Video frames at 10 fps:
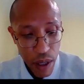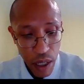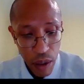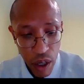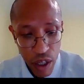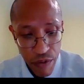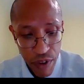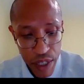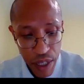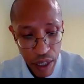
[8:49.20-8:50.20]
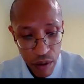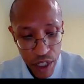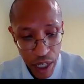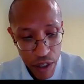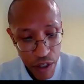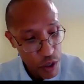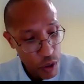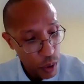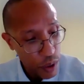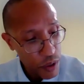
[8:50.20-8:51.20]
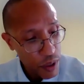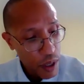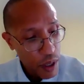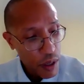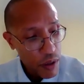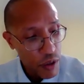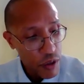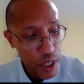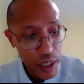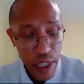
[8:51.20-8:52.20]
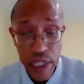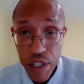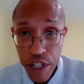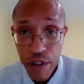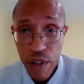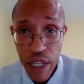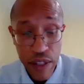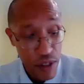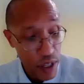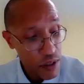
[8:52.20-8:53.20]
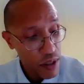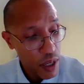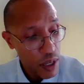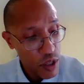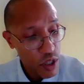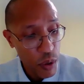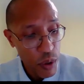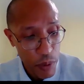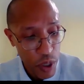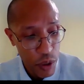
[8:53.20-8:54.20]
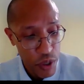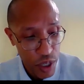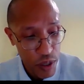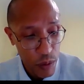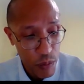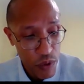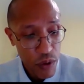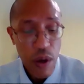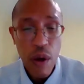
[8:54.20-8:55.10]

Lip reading: In large retail chain stores, there generally exists two computer systems.